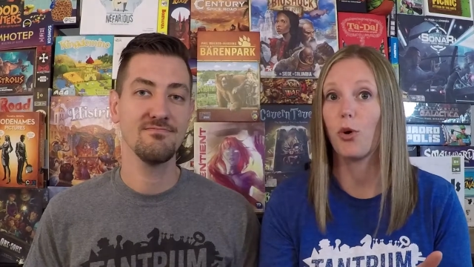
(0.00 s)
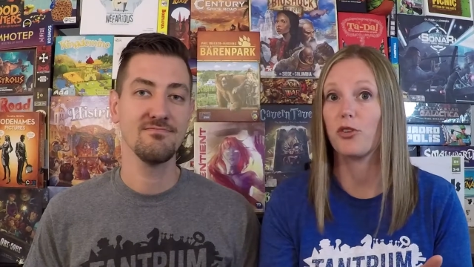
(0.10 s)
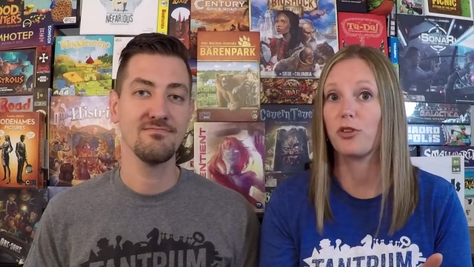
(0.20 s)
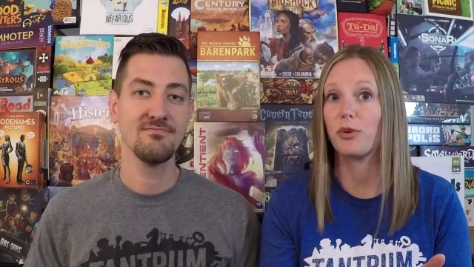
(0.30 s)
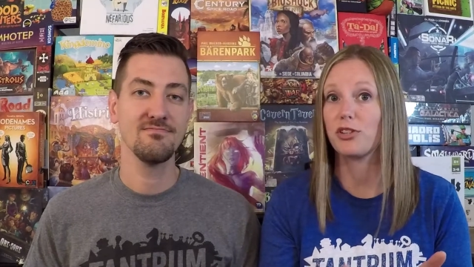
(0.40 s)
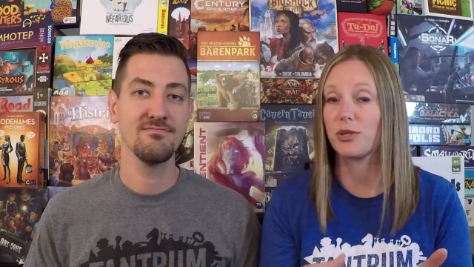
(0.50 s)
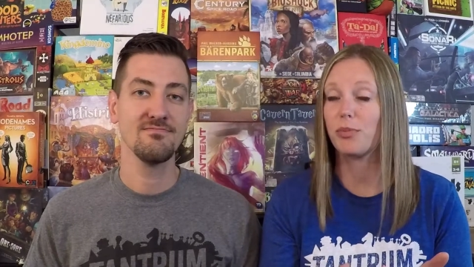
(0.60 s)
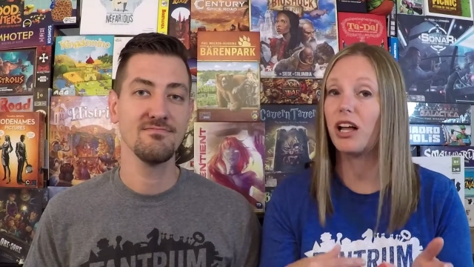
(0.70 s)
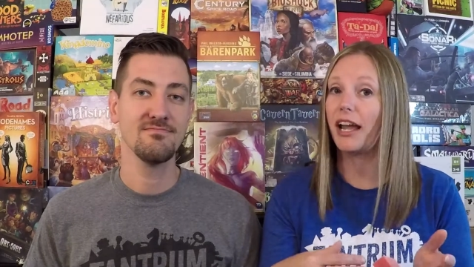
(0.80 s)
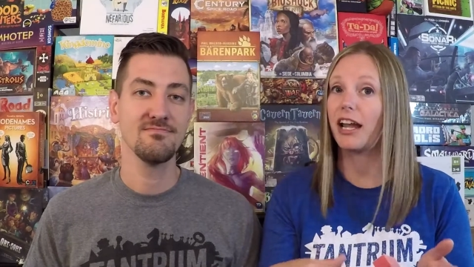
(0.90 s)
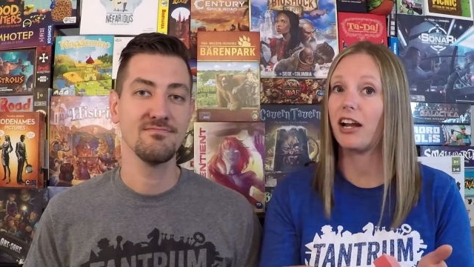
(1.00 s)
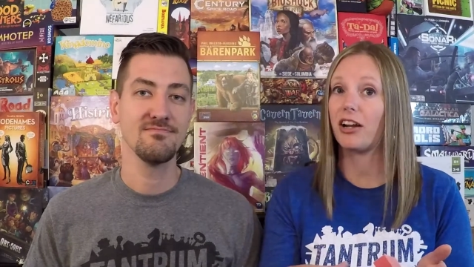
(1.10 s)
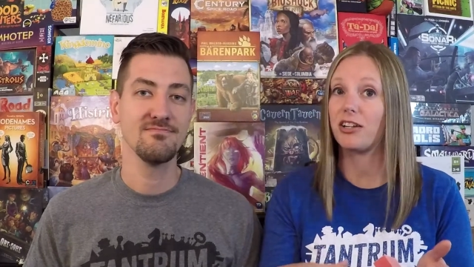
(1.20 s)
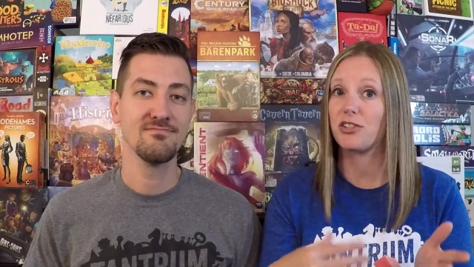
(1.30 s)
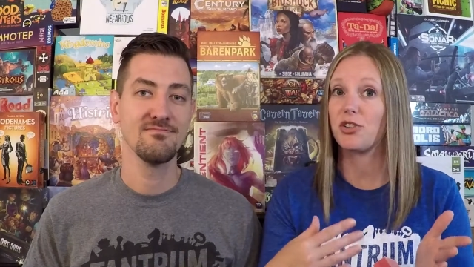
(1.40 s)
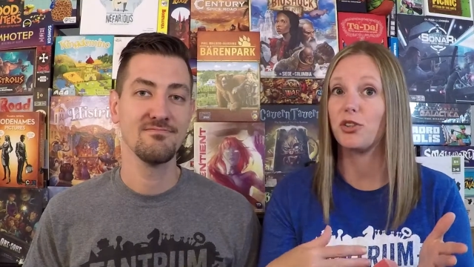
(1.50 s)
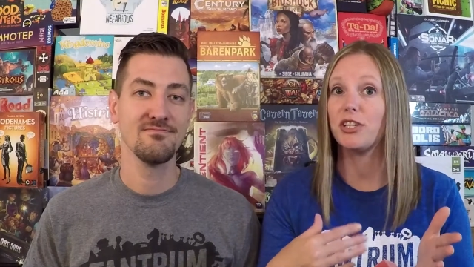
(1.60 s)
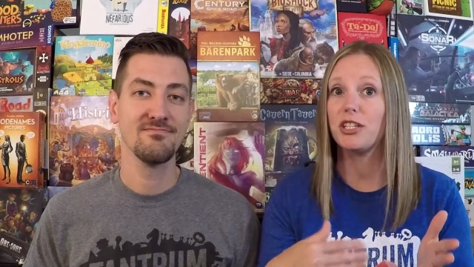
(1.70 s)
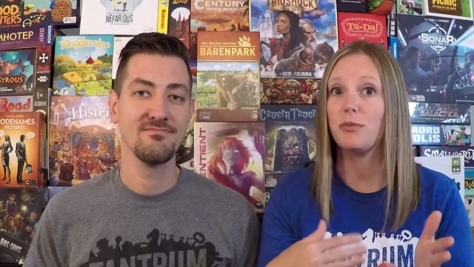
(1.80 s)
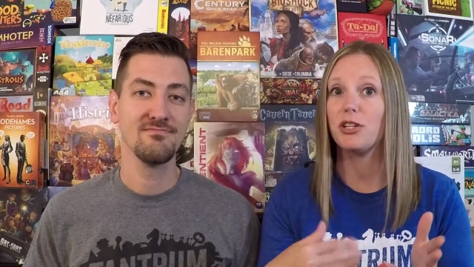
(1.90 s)
Speaker 1: board from your supply area. So you'll
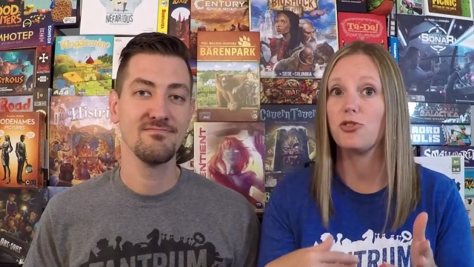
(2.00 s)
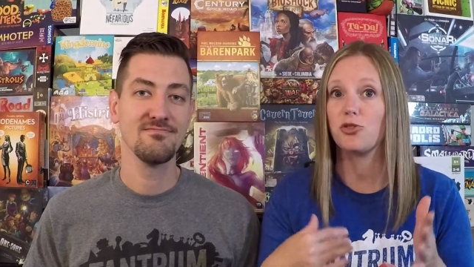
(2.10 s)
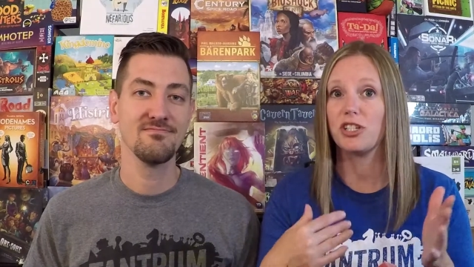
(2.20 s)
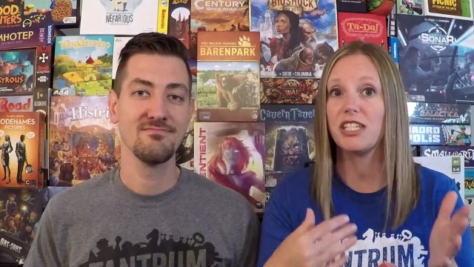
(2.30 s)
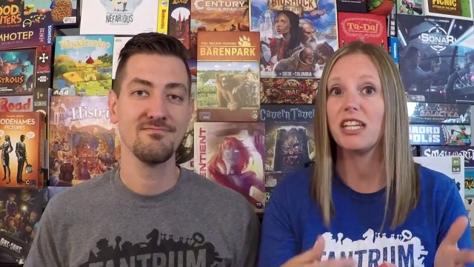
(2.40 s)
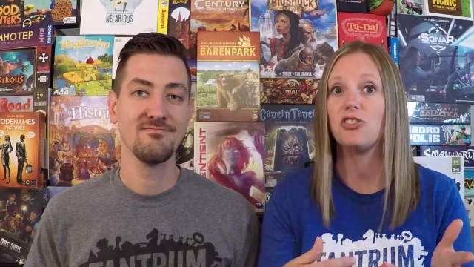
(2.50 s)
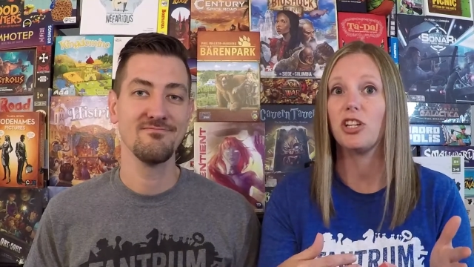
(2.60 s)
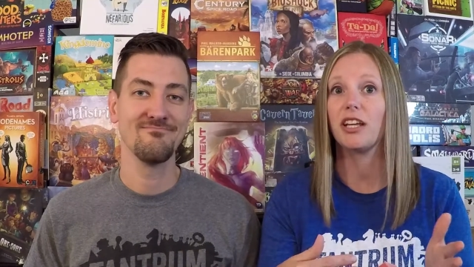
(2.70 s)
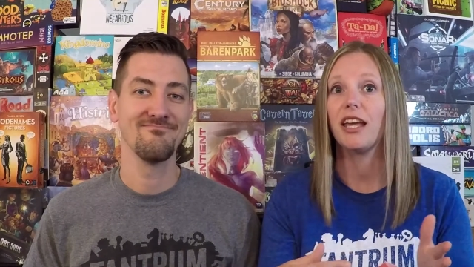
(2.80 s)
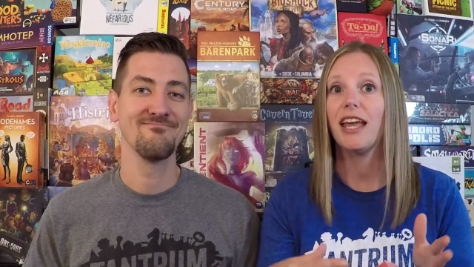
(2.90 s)
need to be strategic